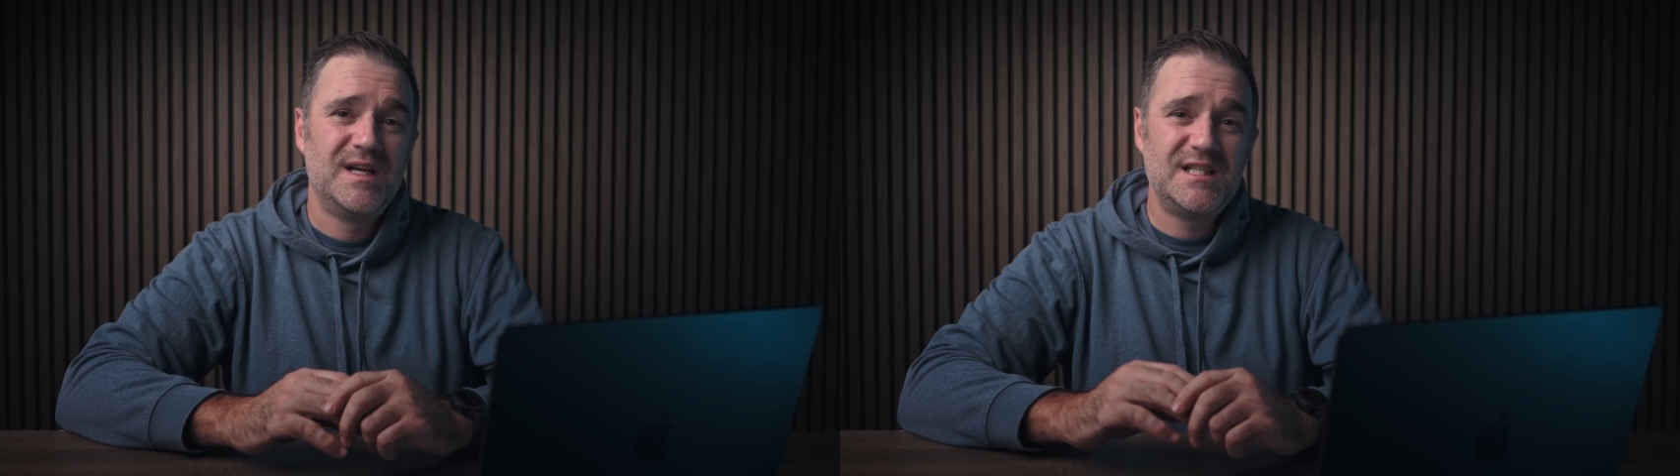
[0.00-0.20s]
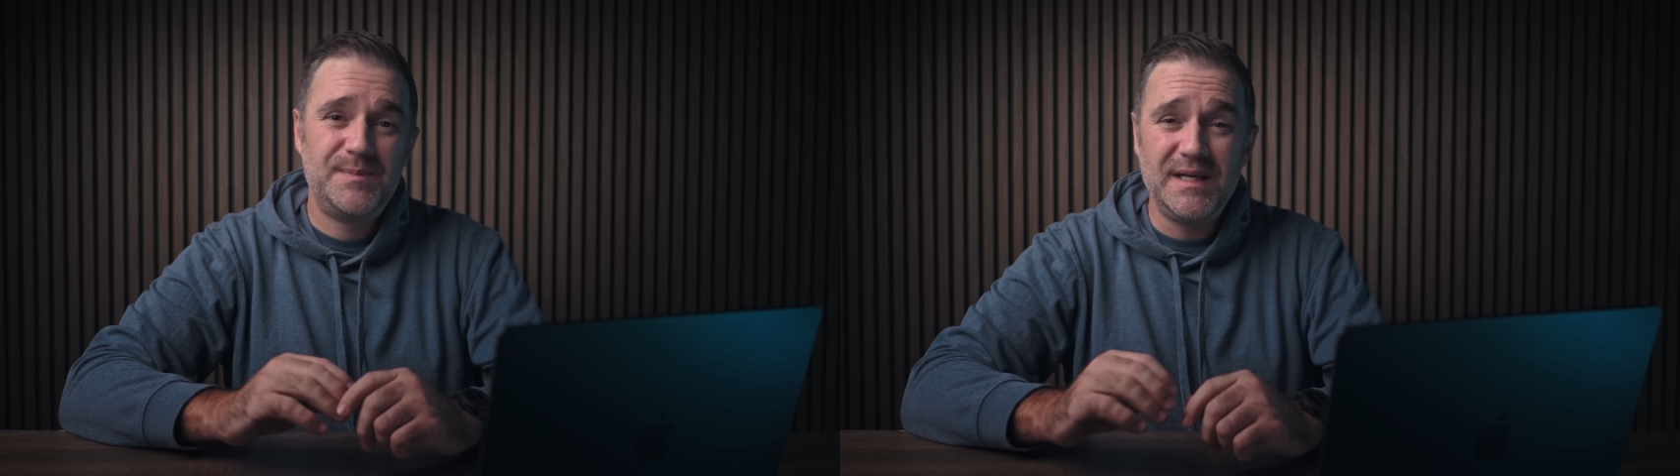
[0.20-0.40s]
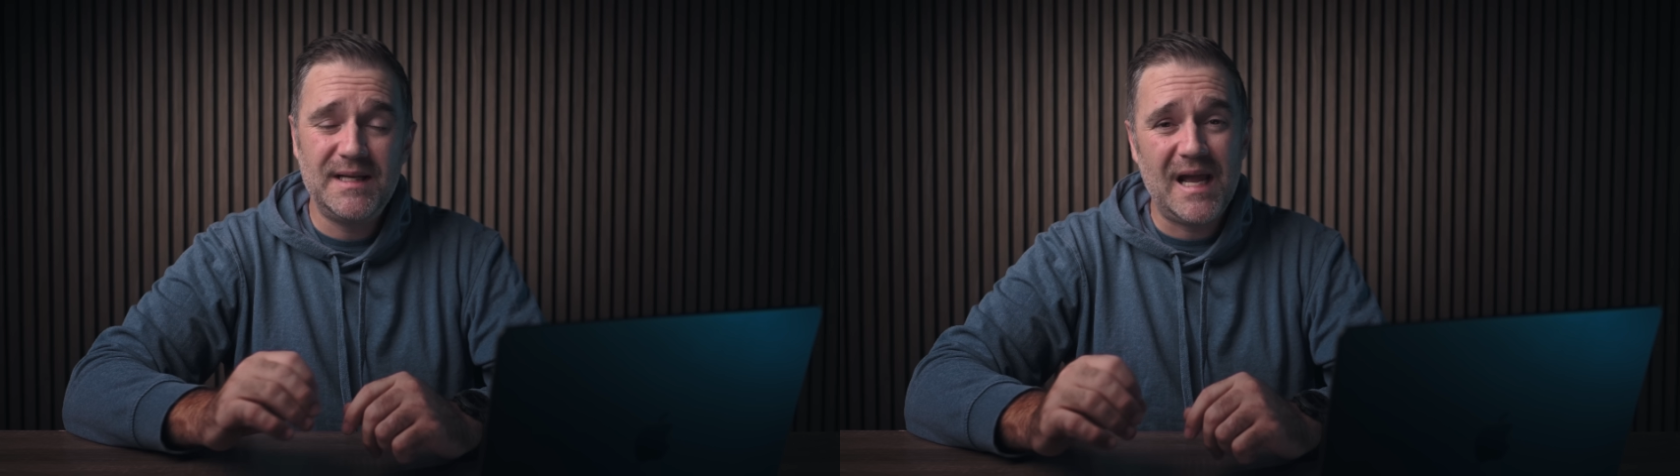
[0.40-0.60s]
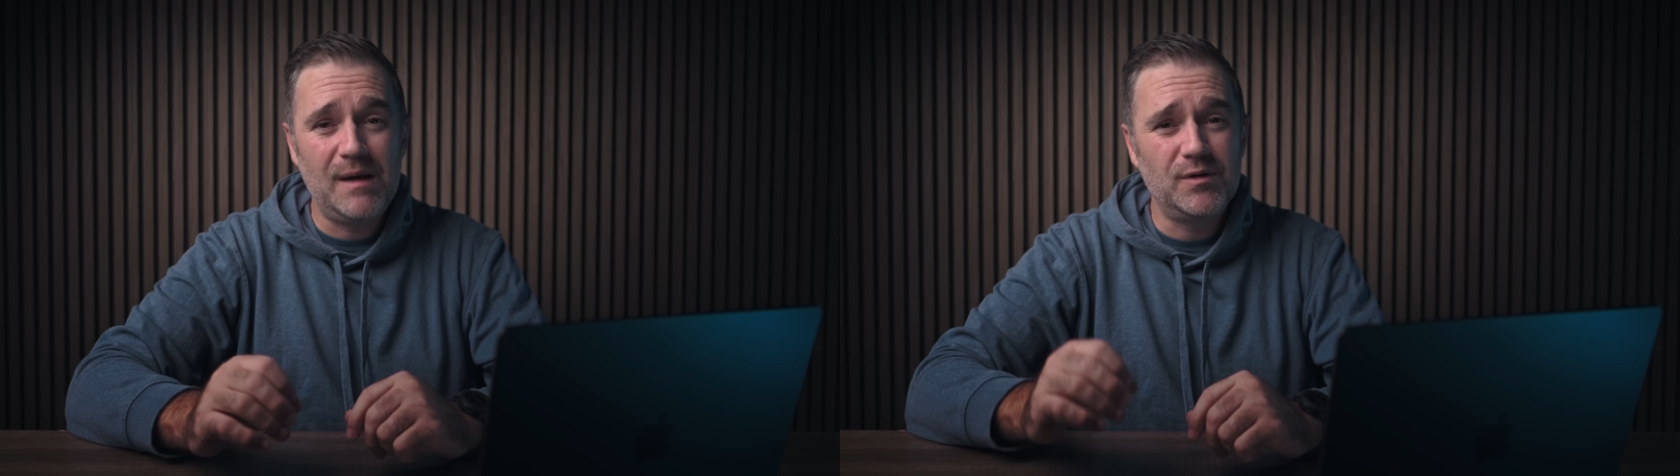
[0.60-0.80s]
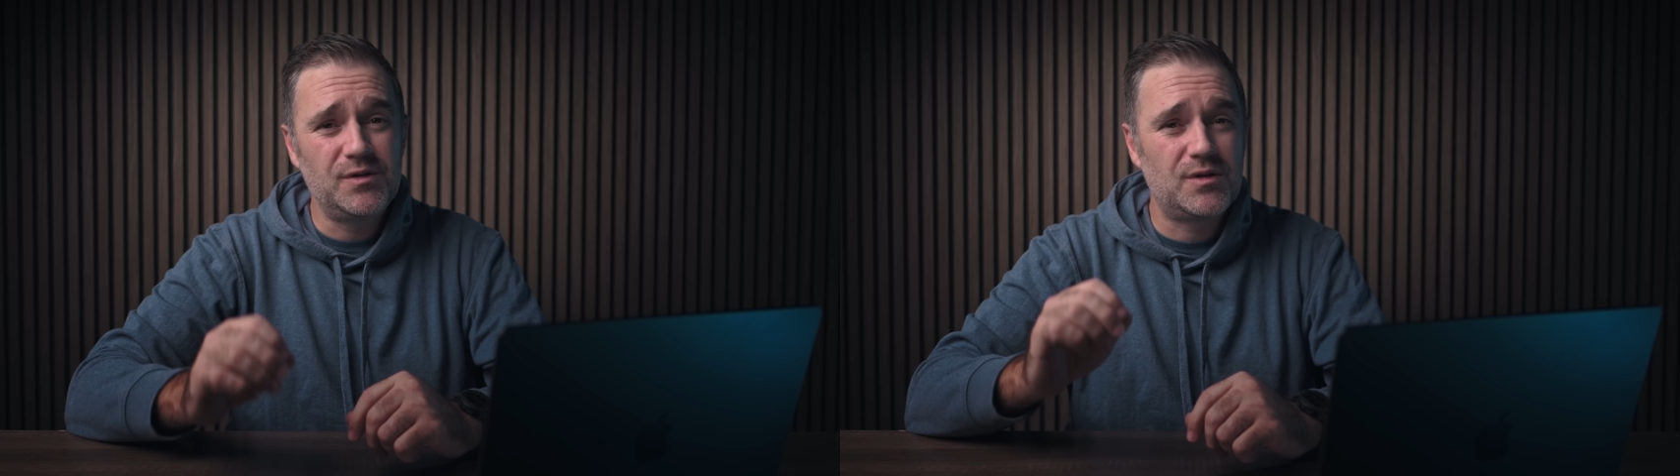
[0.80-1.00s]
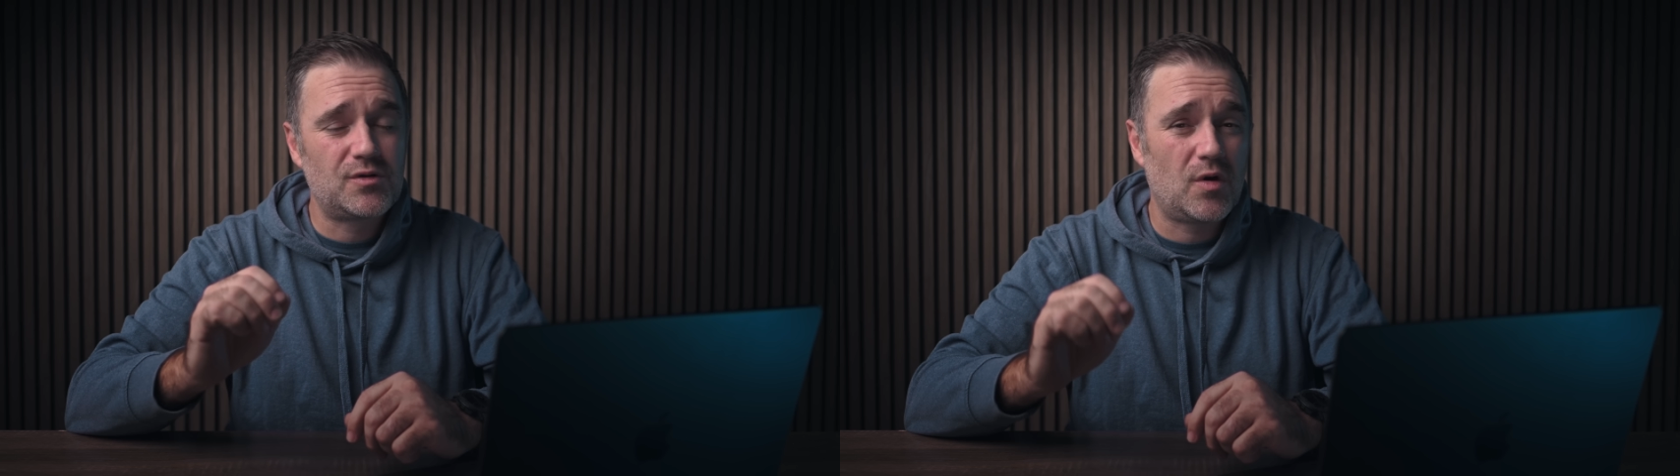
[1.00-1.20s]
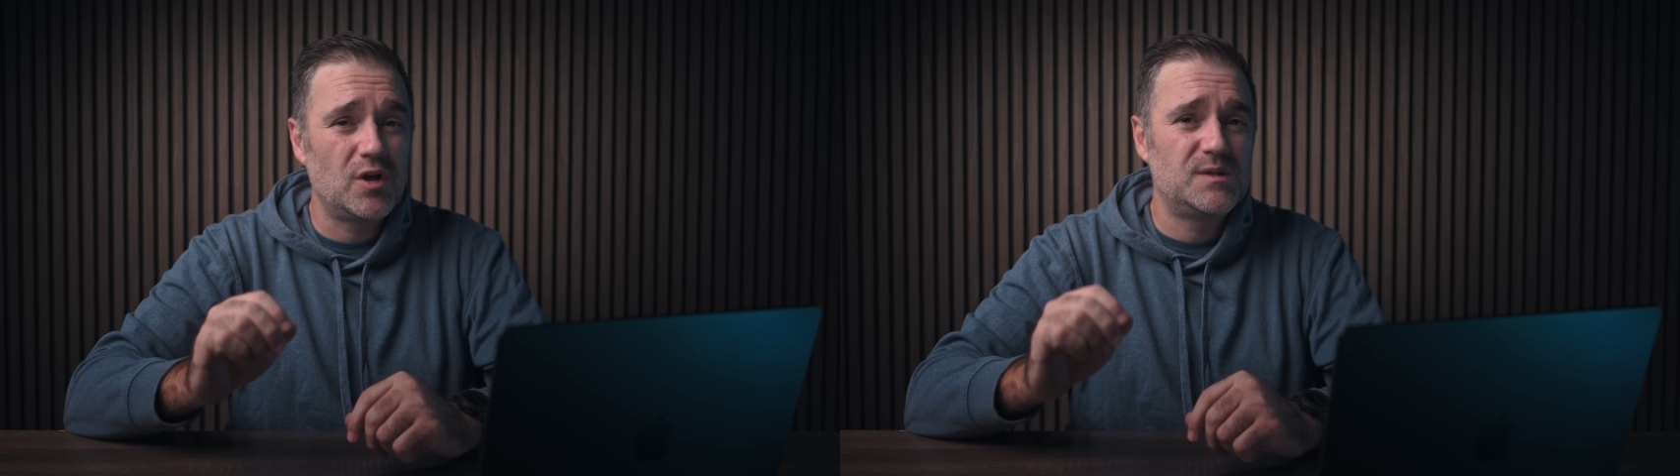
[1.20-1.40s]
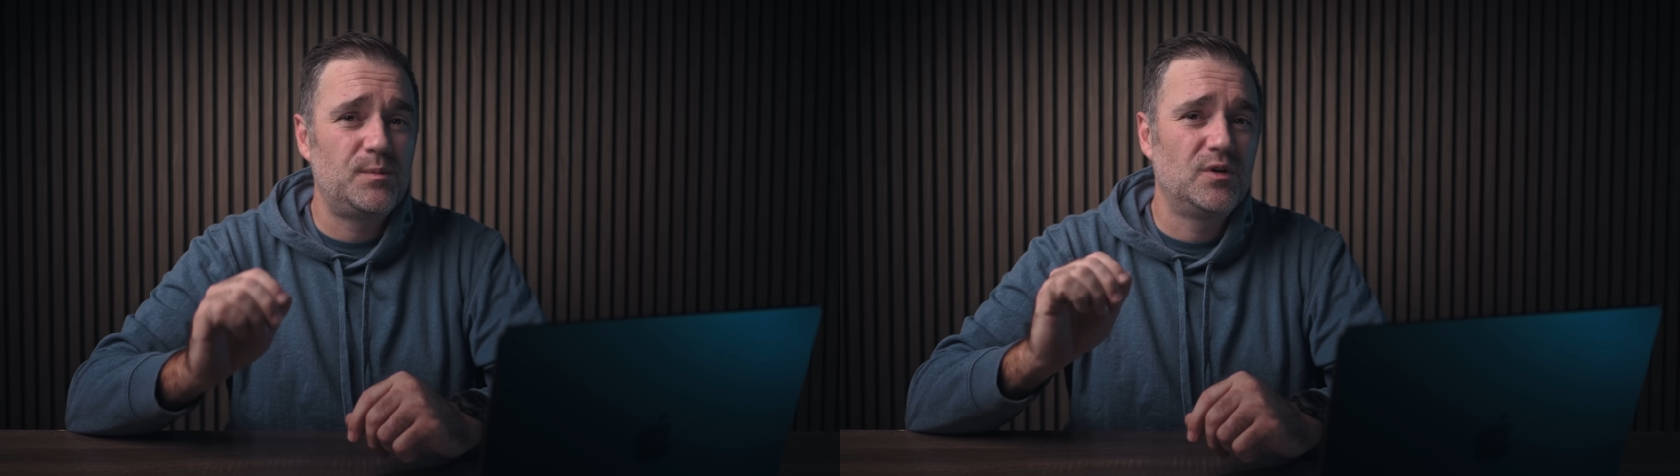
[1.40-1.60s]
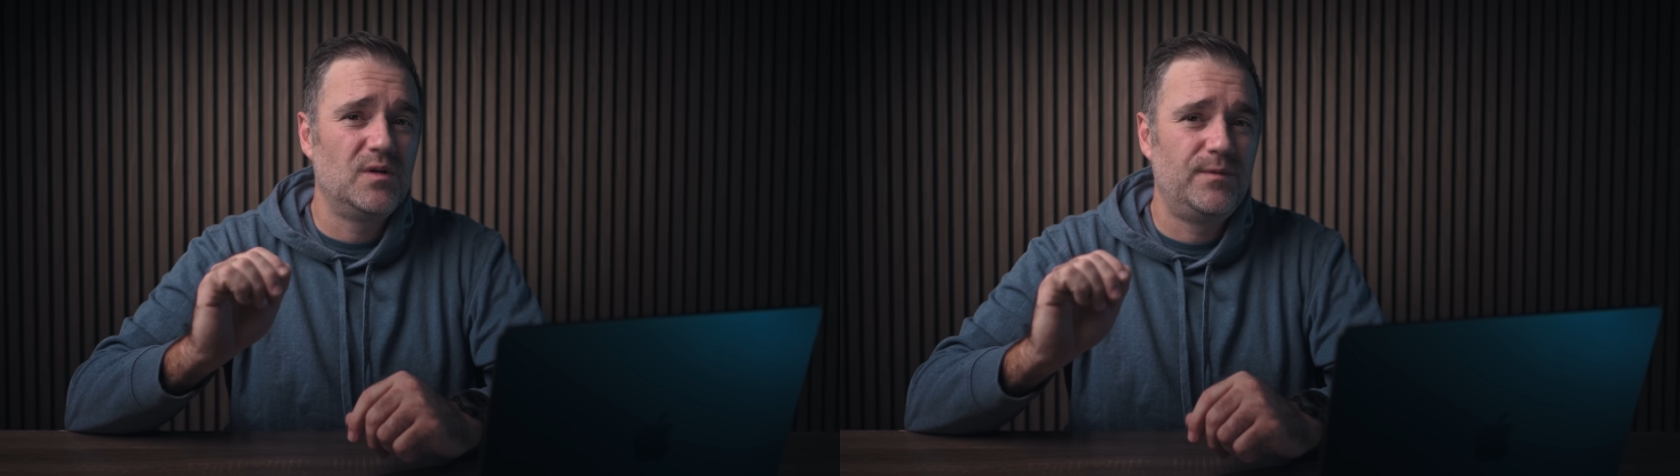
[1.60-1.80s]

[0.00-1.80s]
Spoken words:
is being able to transport the